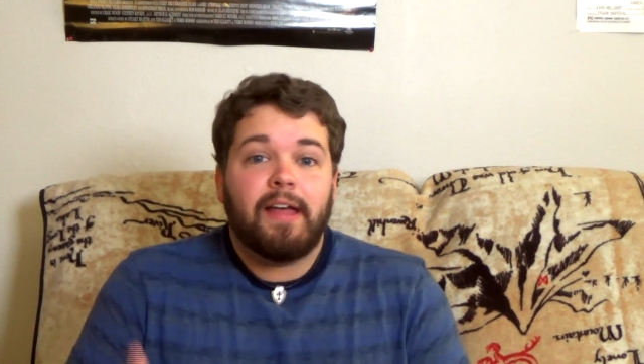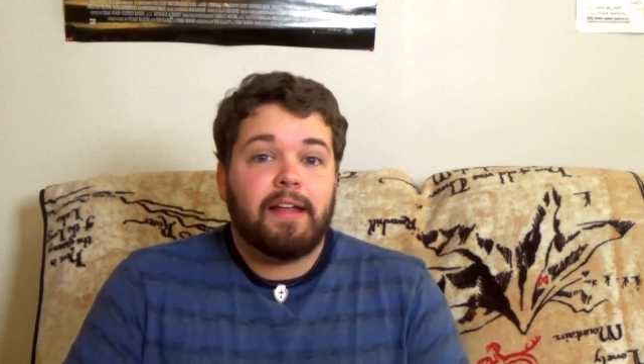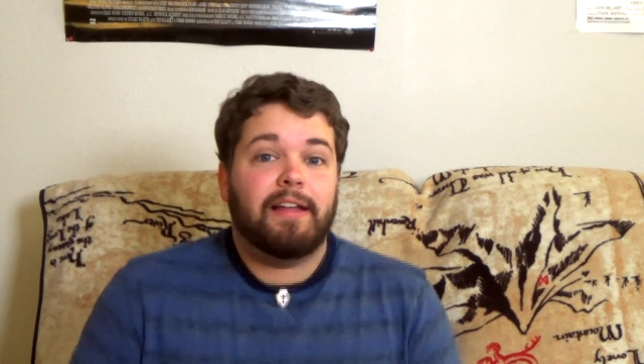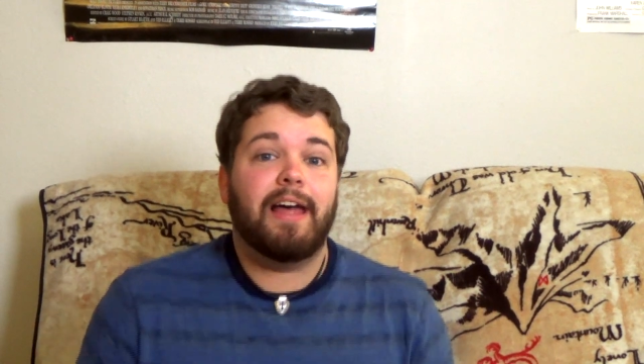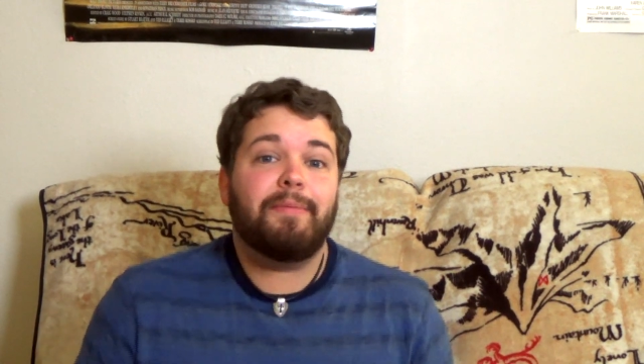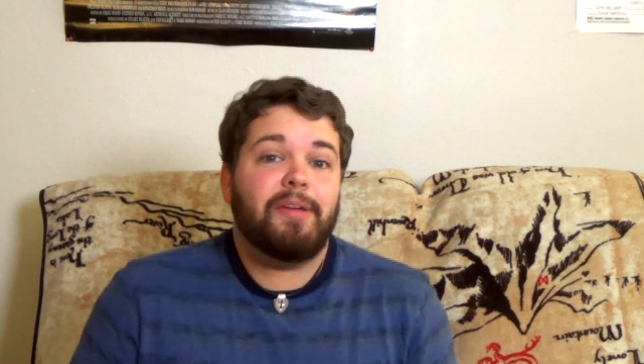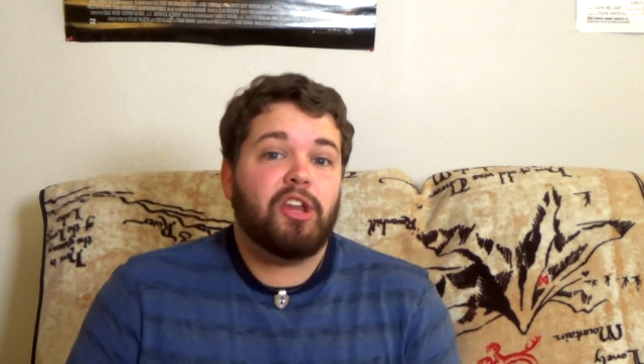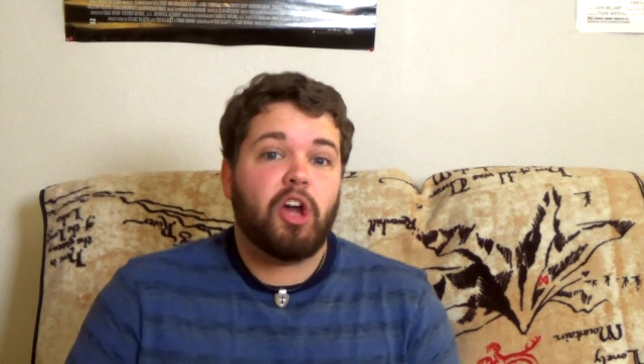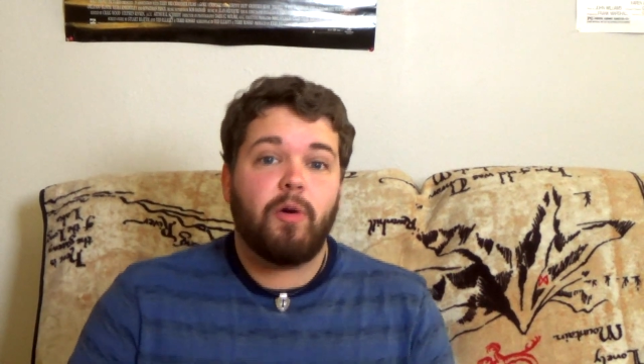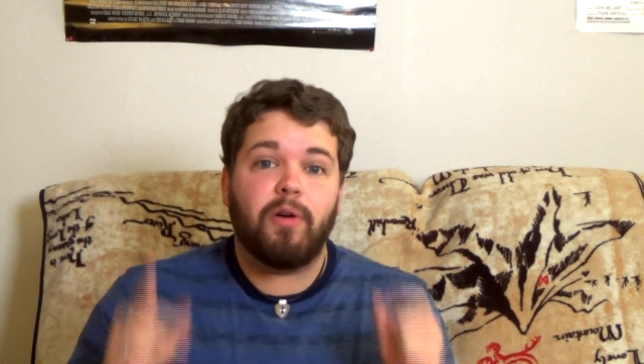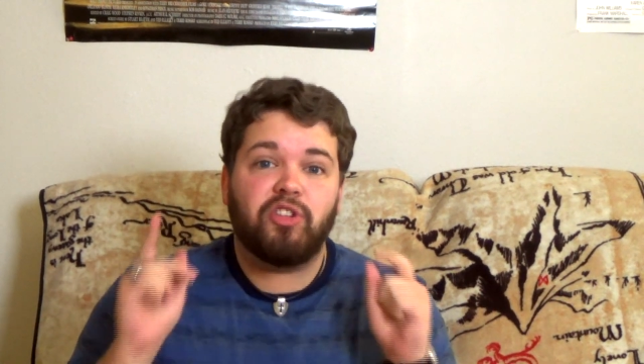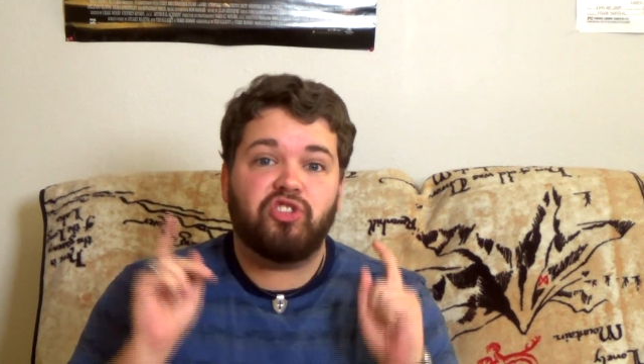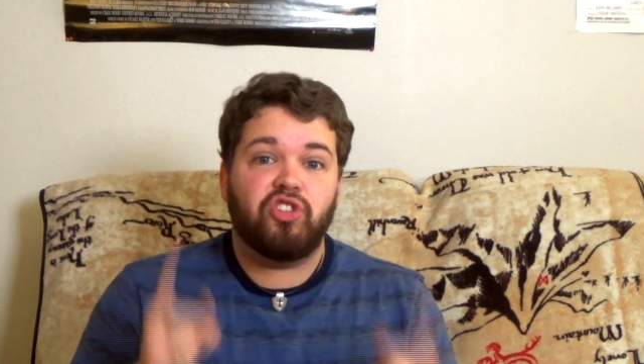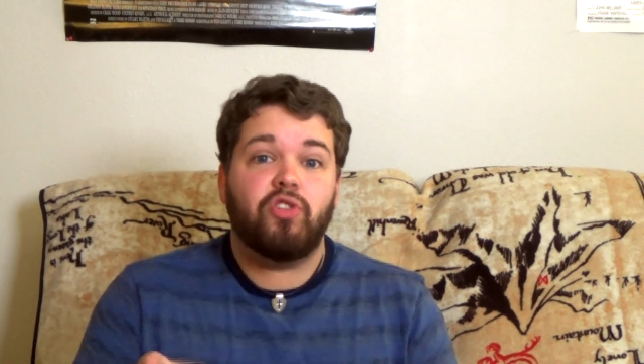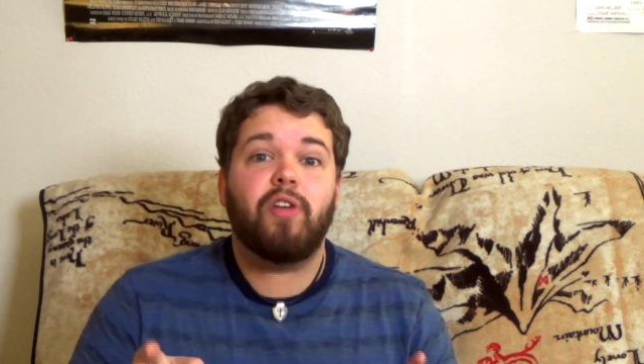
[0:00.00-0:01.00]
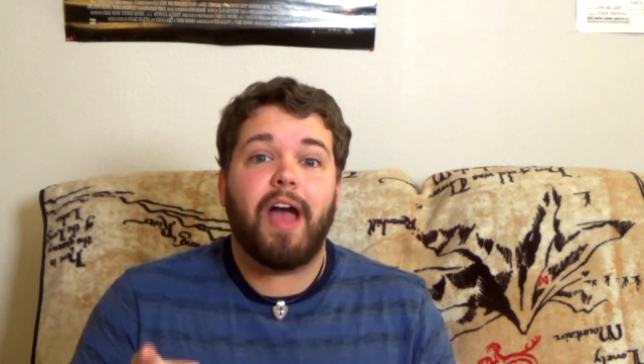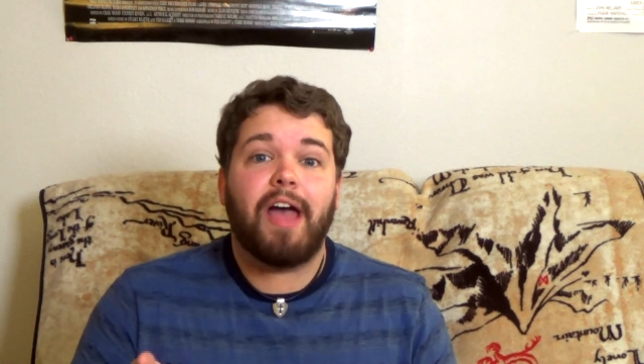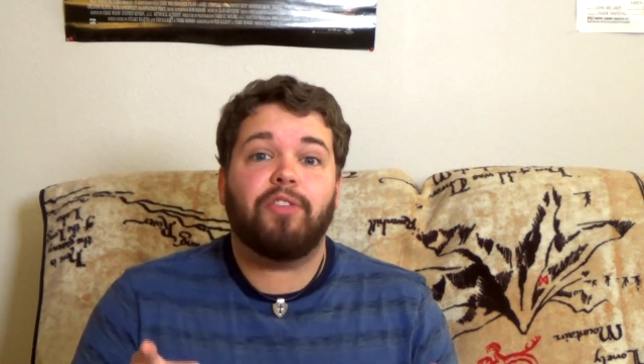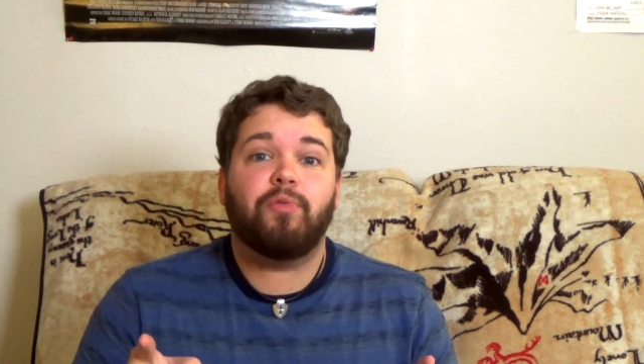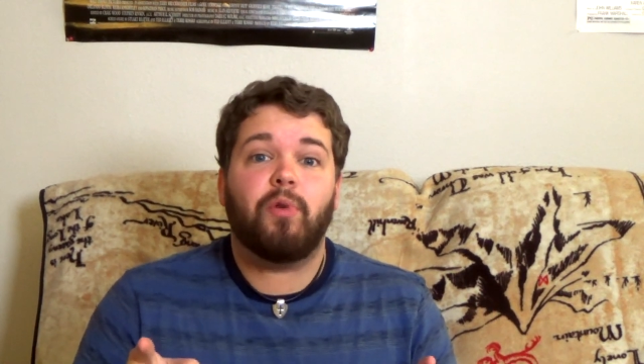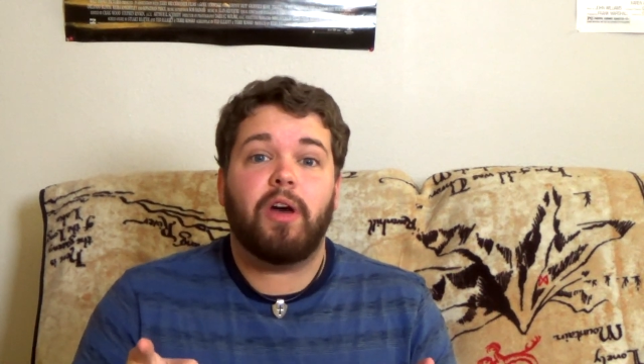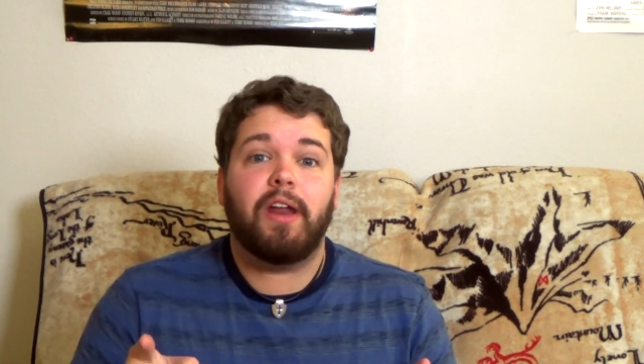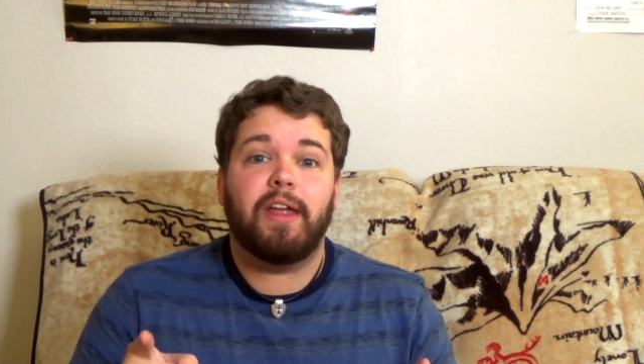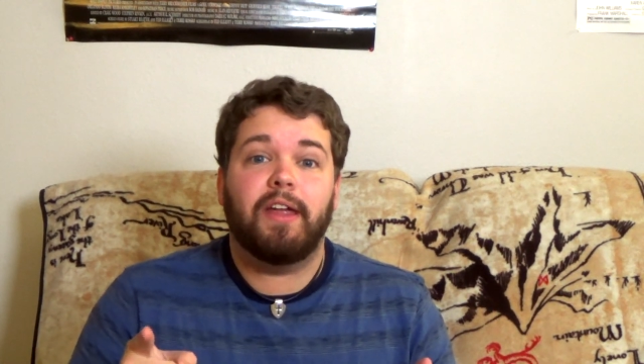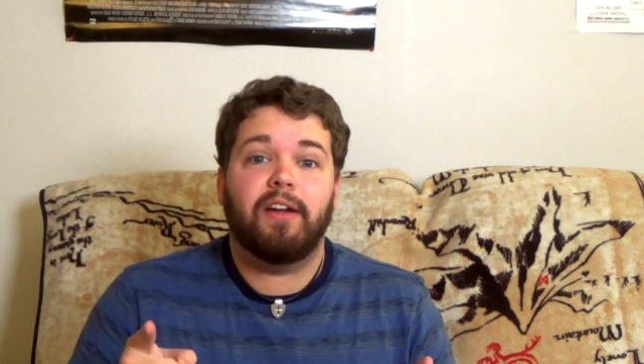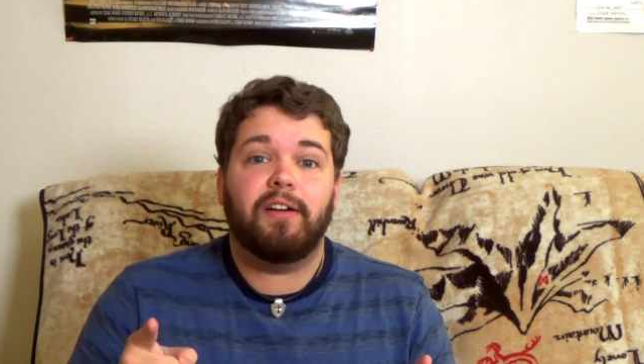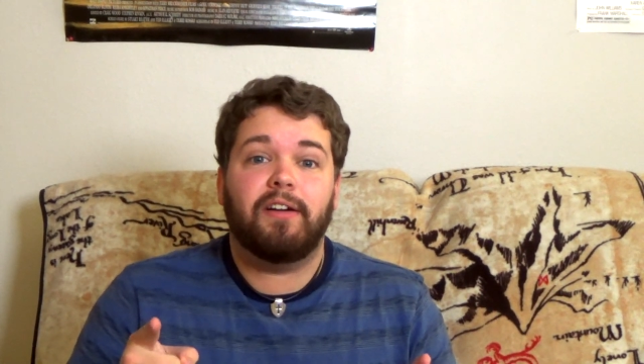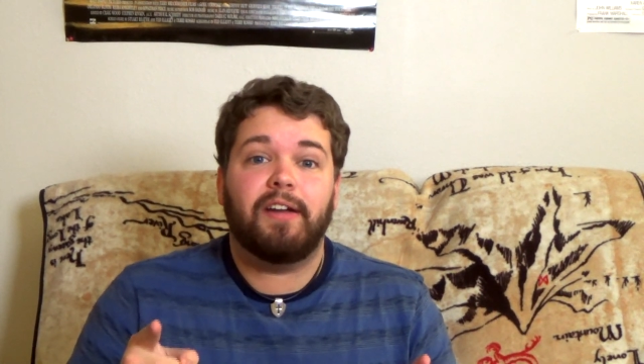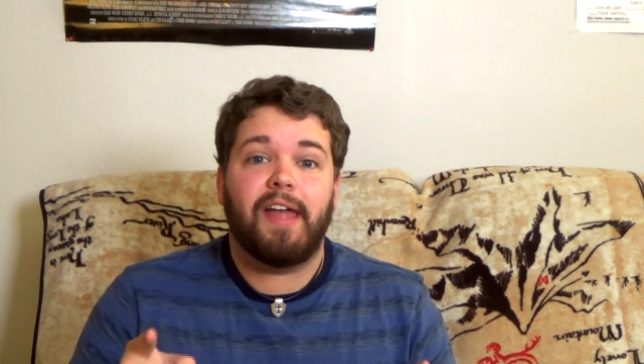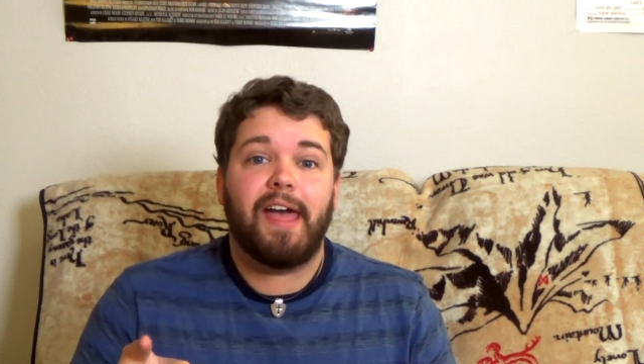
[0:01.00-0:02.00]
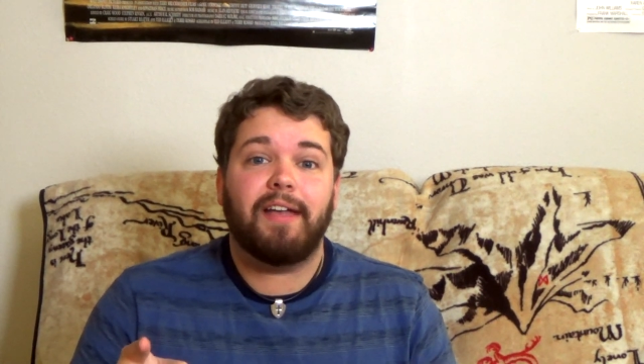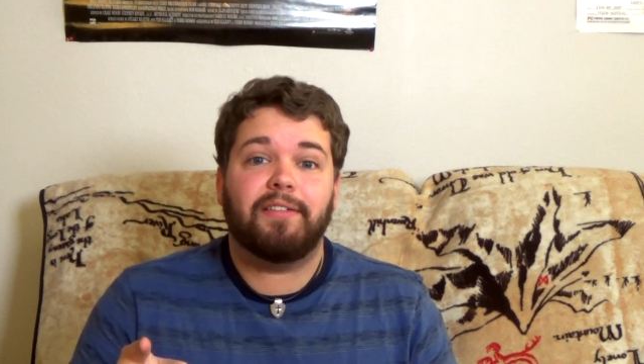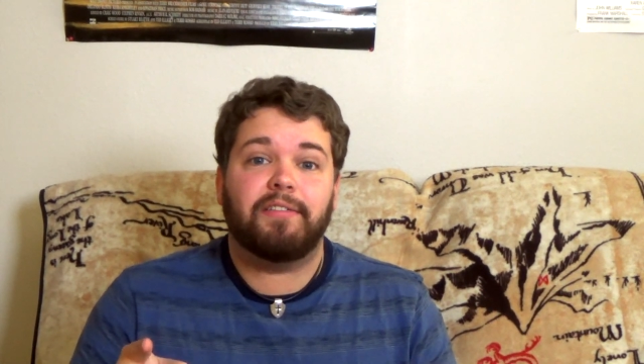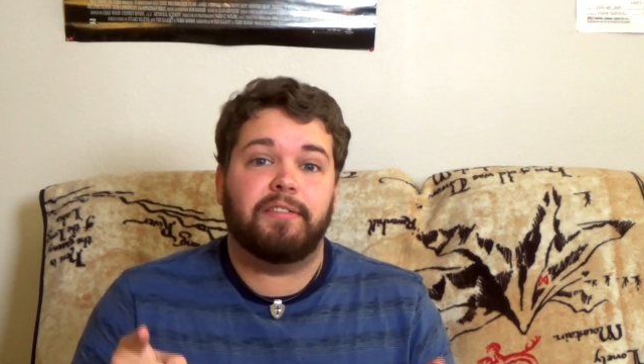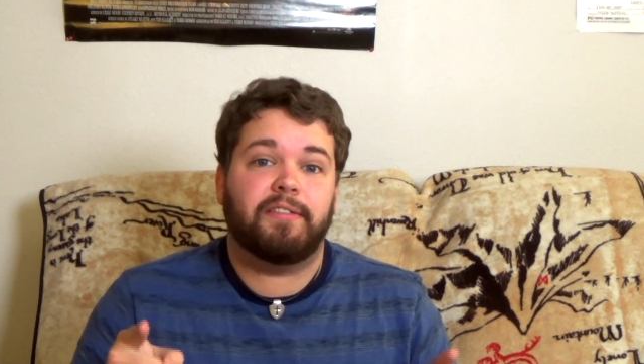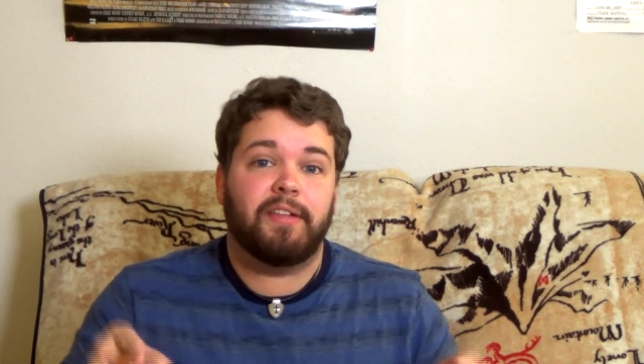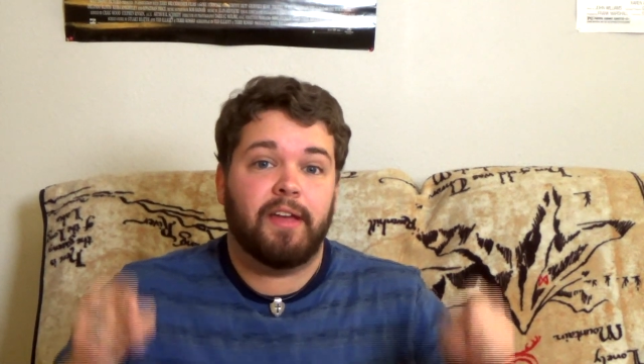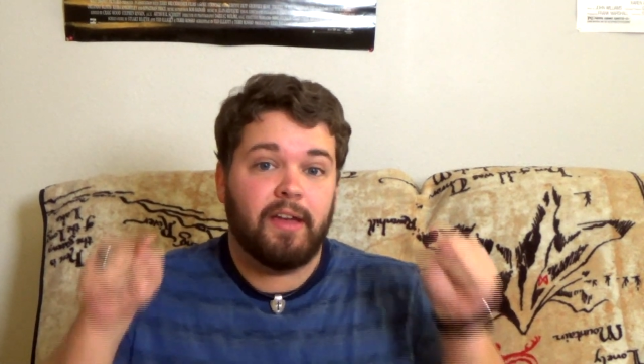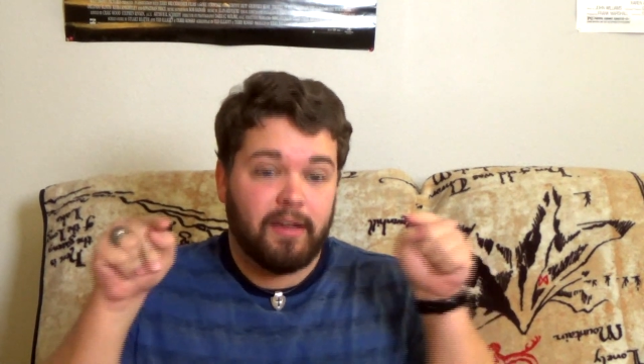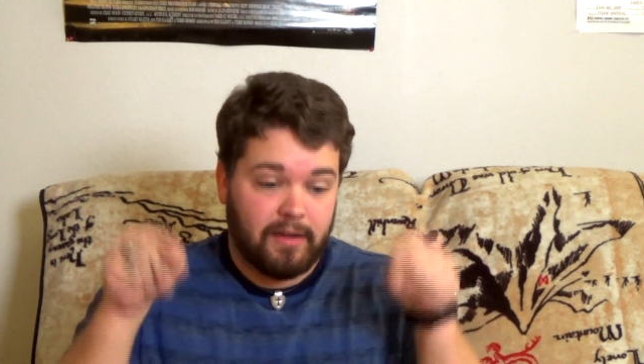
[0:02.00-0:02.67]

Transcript: Let me know what you guys want to hear next.